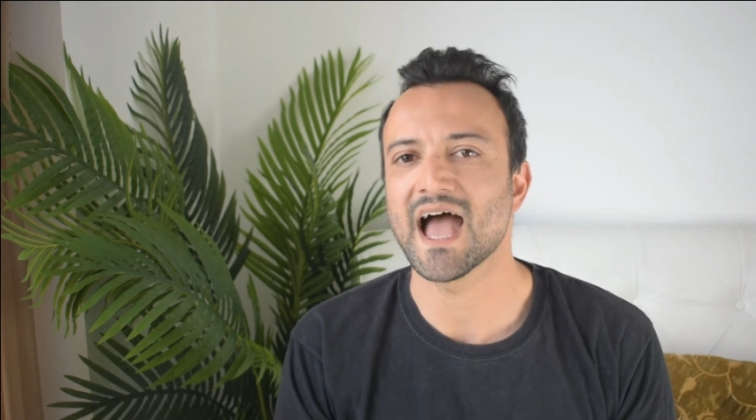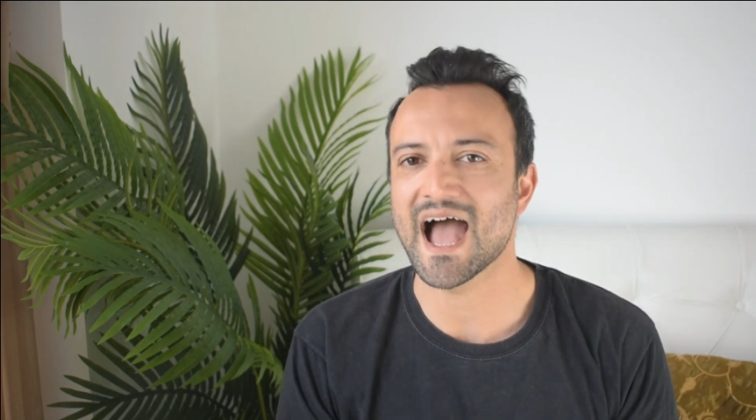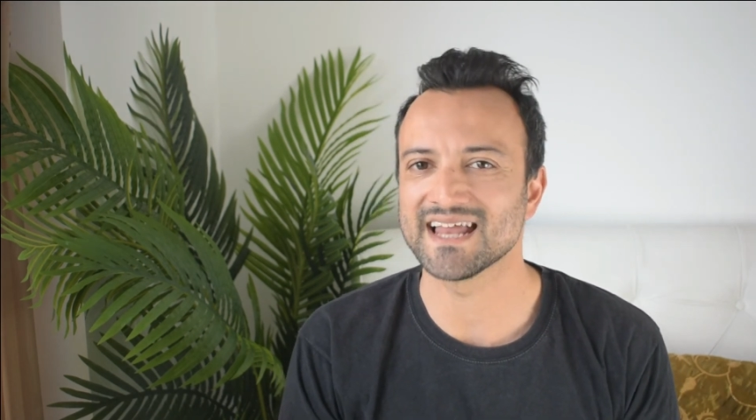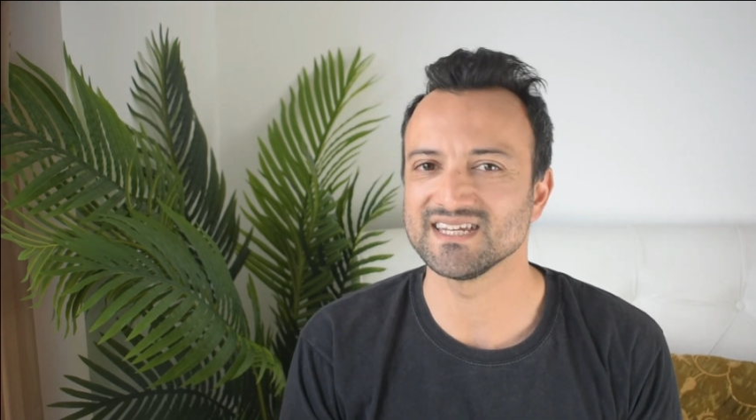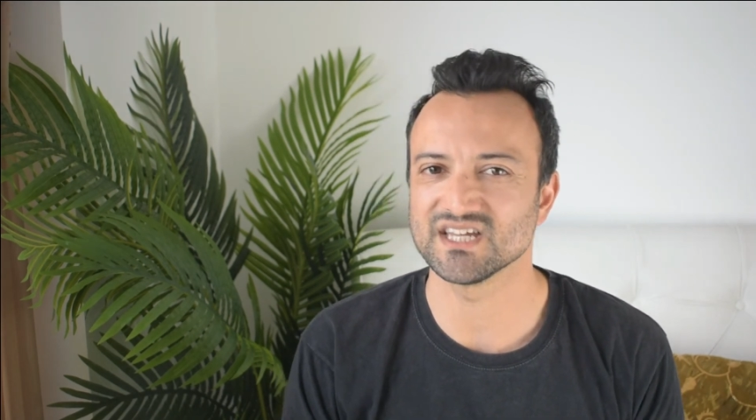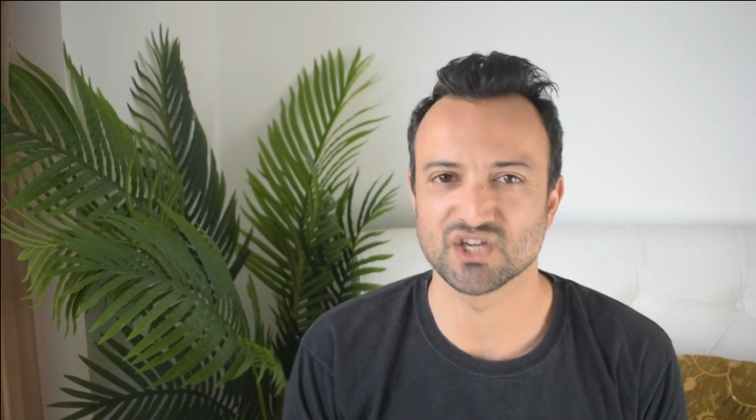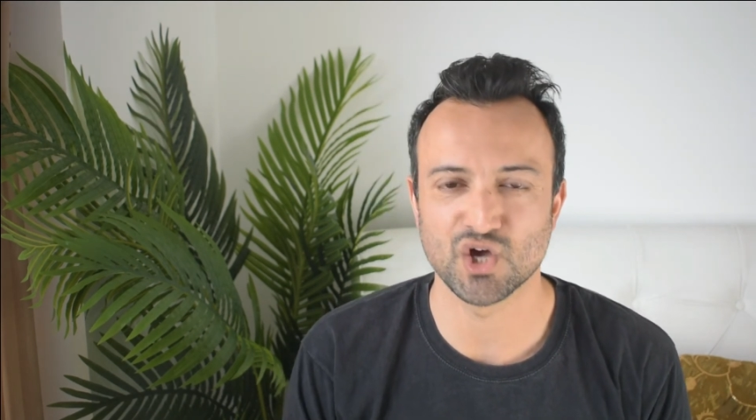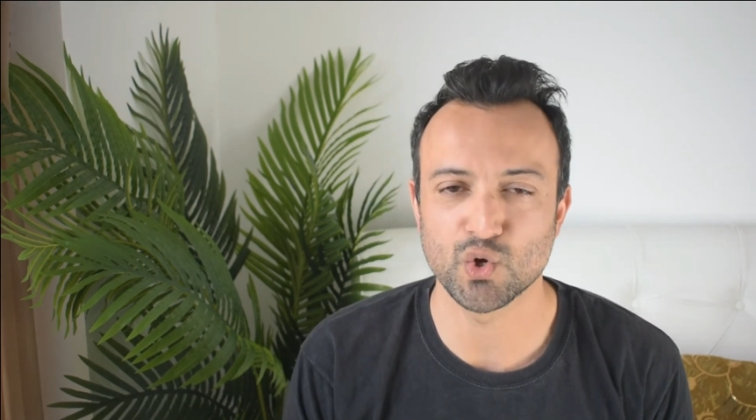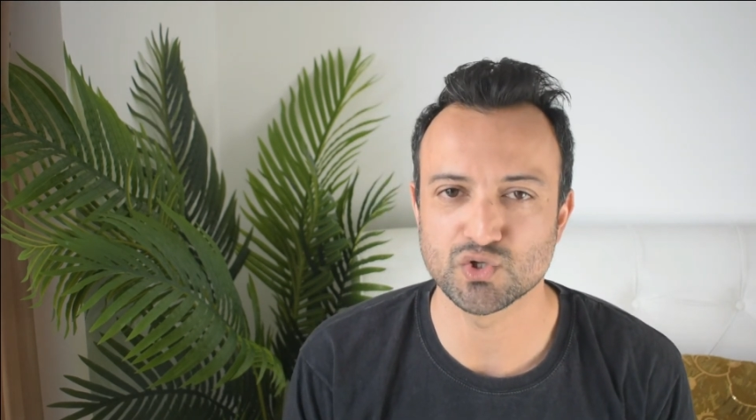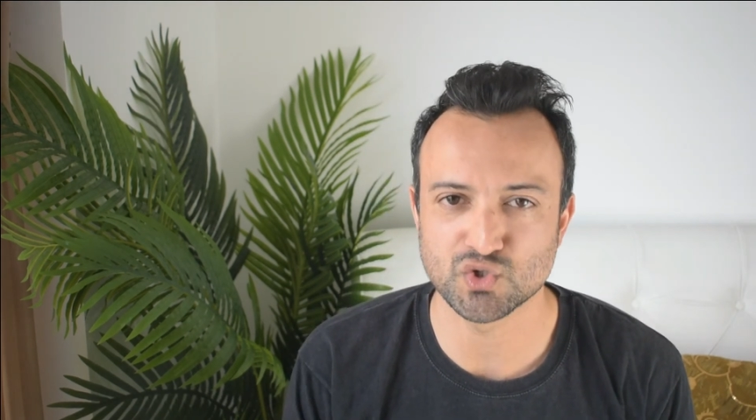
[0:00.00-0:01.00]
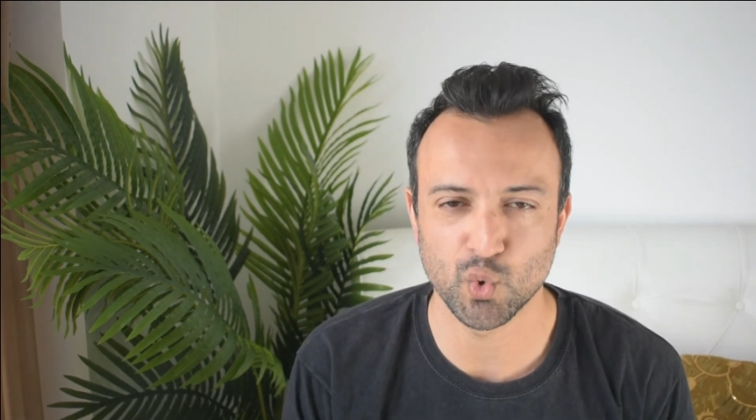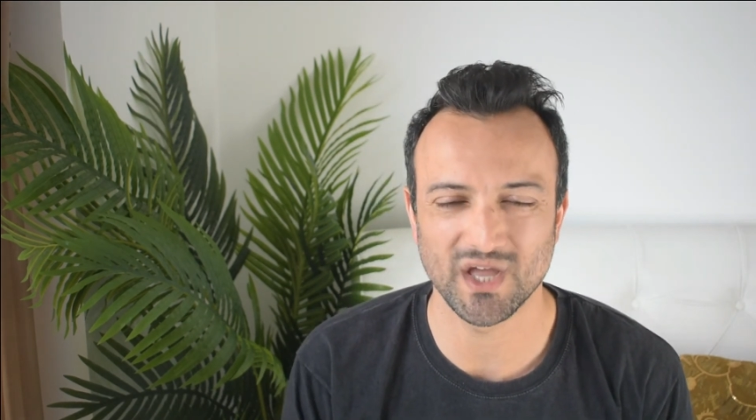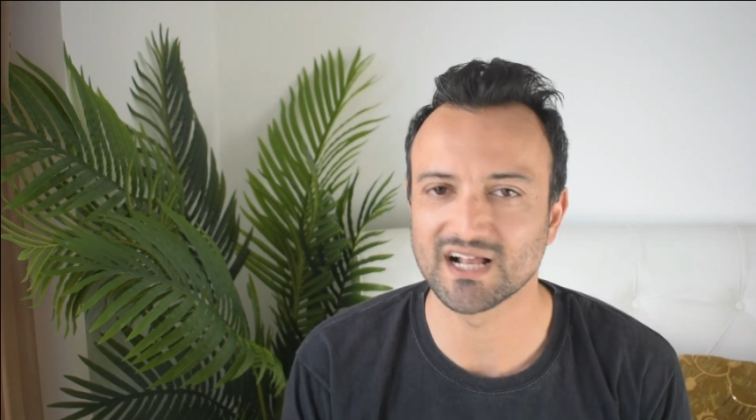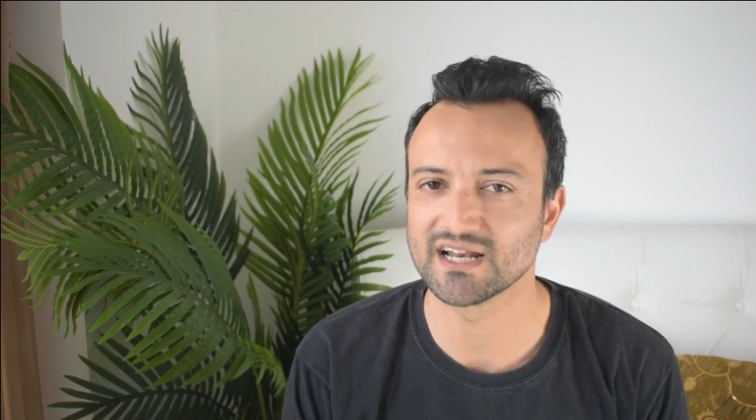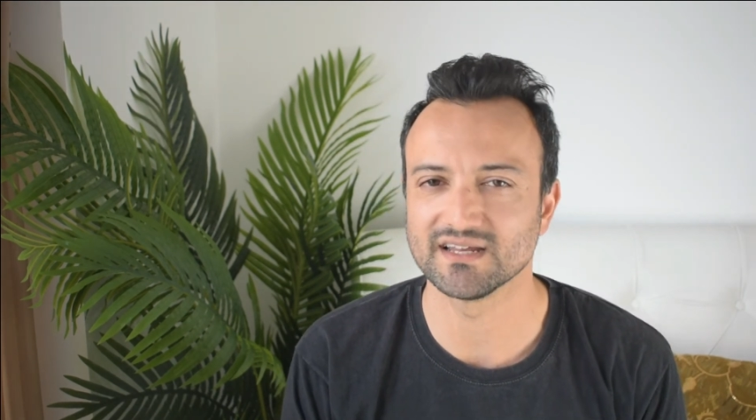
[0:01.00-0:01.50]
and it goes
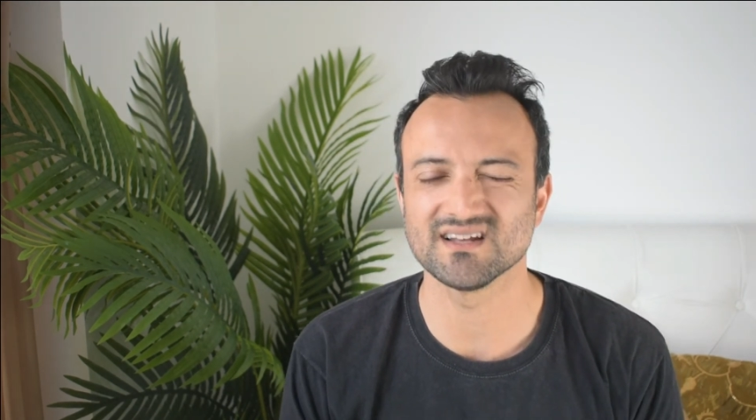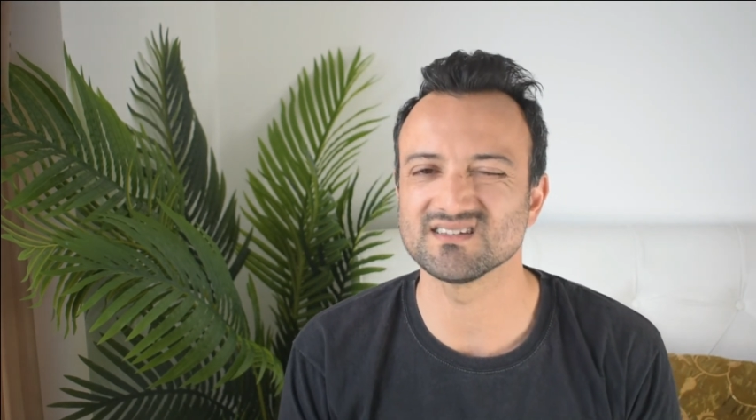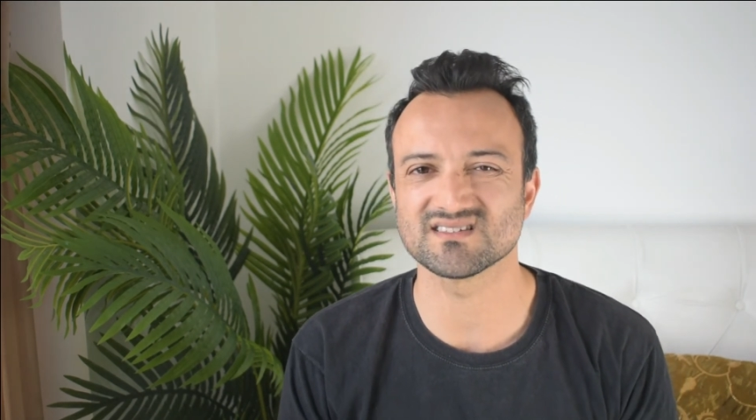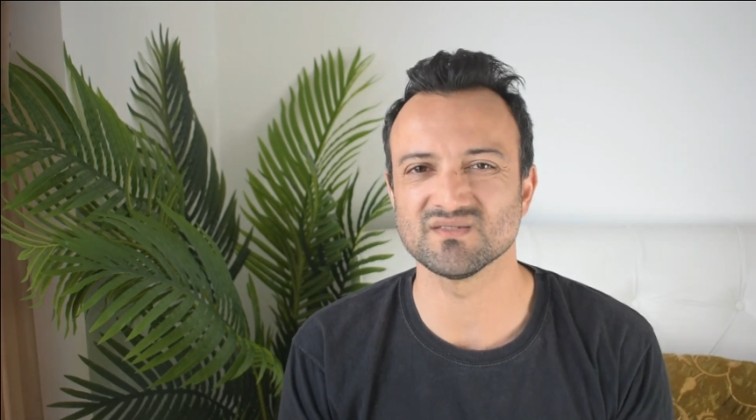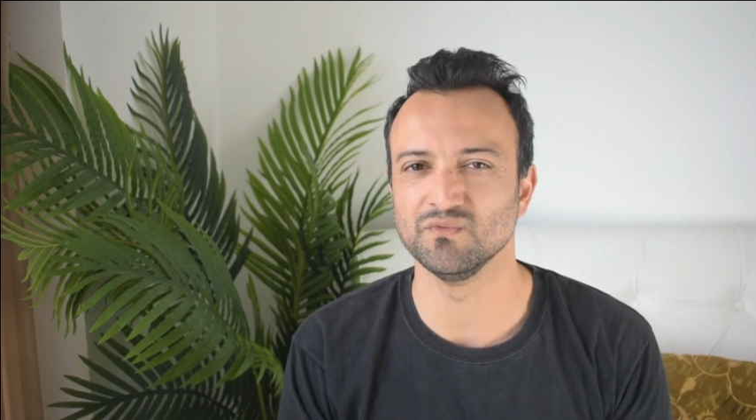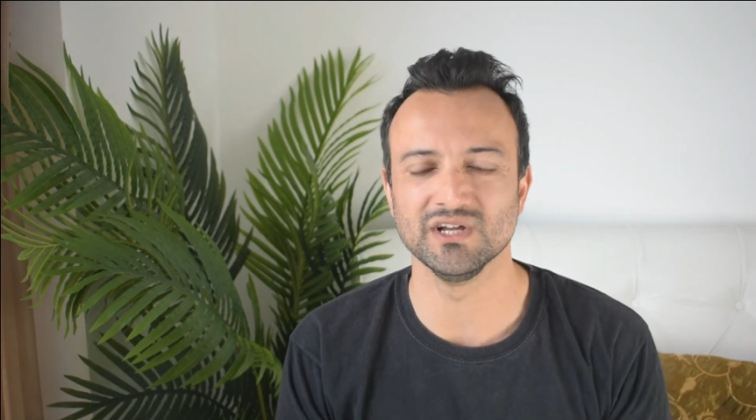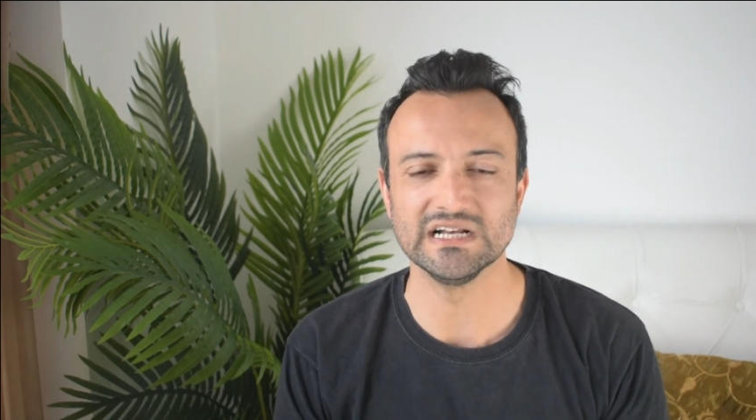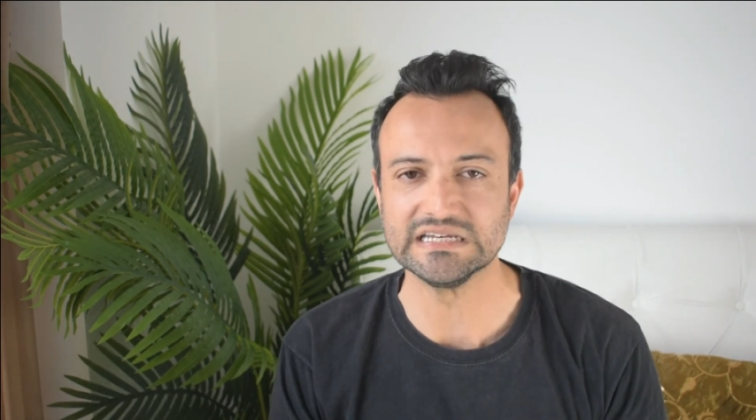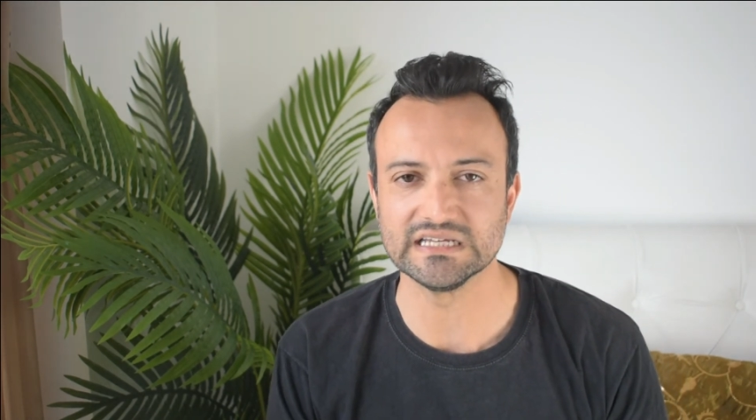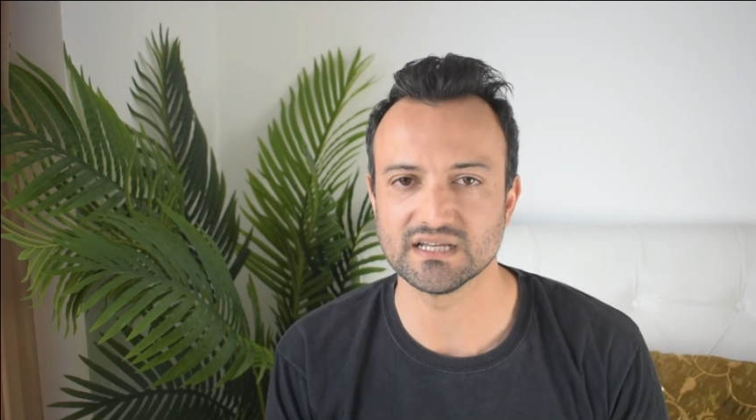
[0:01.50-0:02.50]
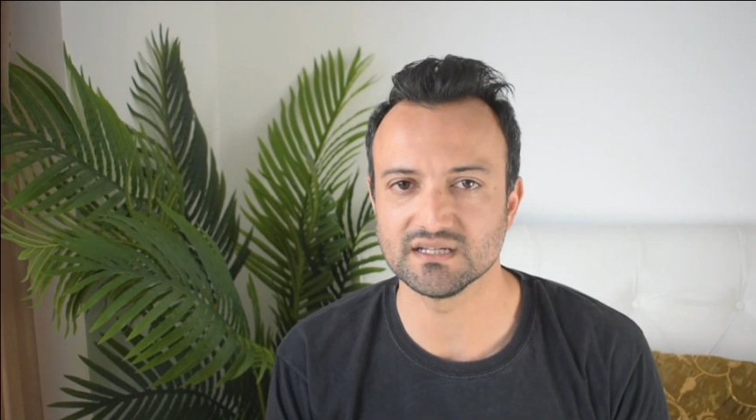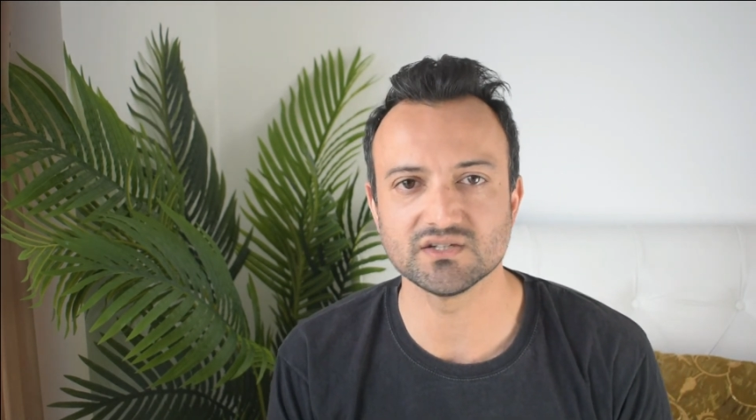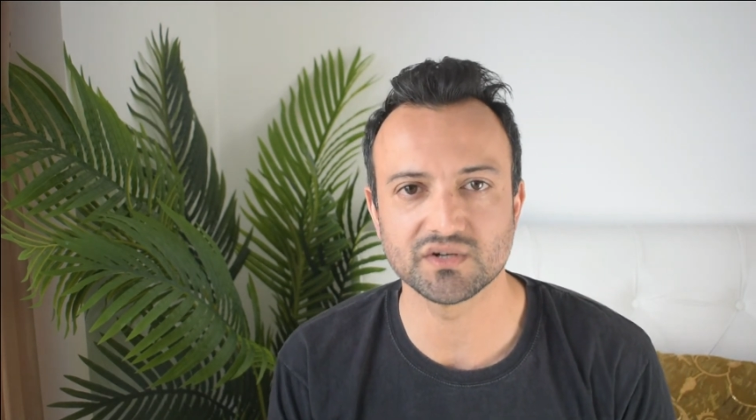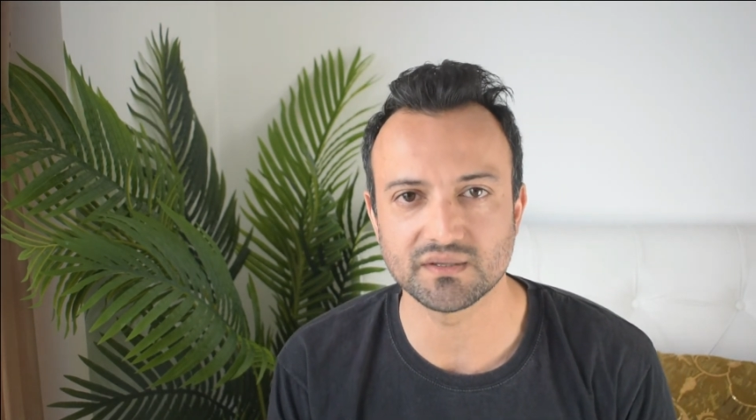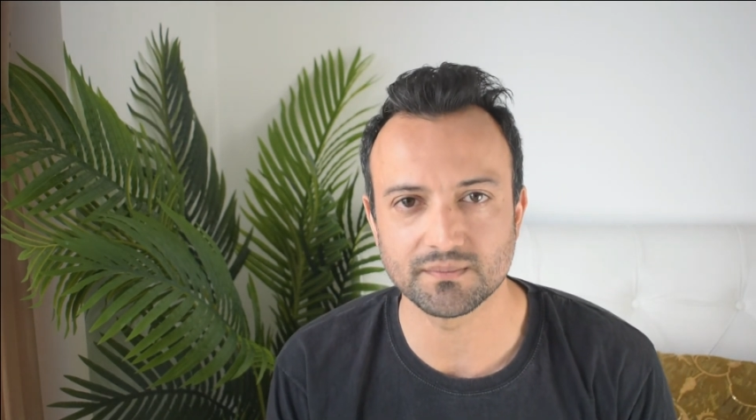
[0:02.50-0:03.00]
quickly and it doesn't really need any
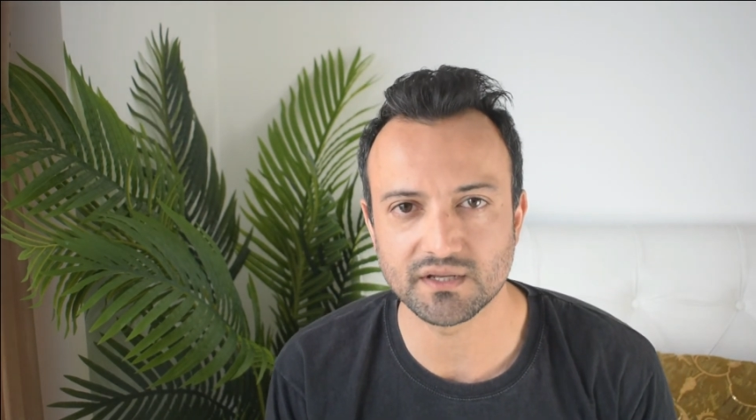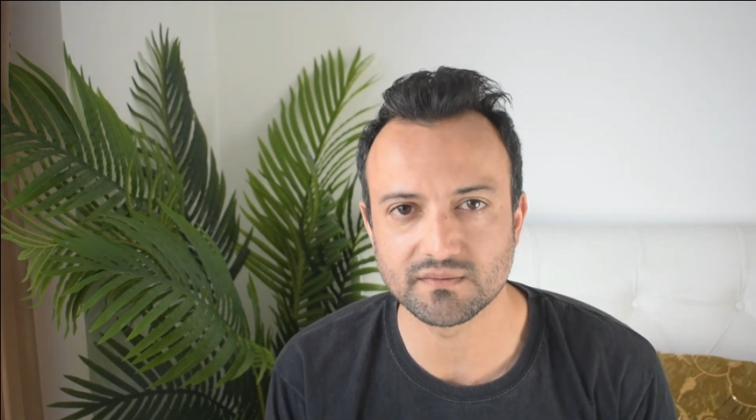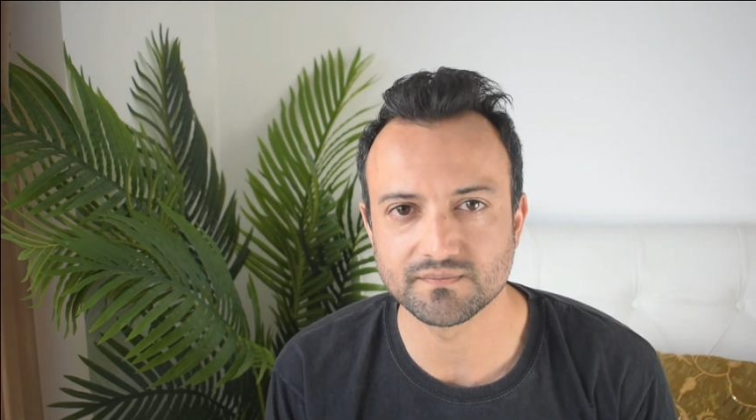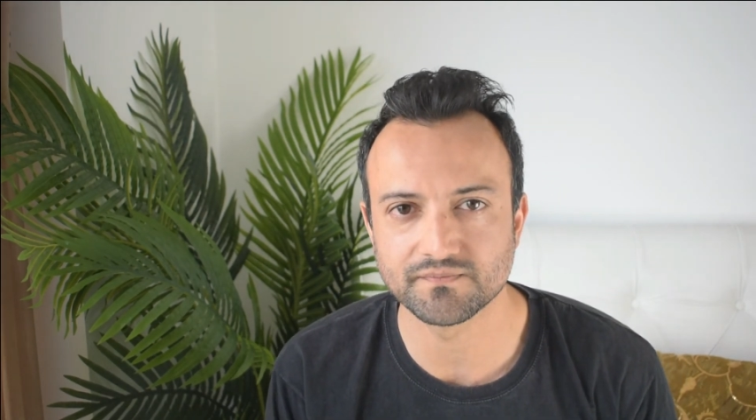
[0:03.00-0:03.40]
treatment.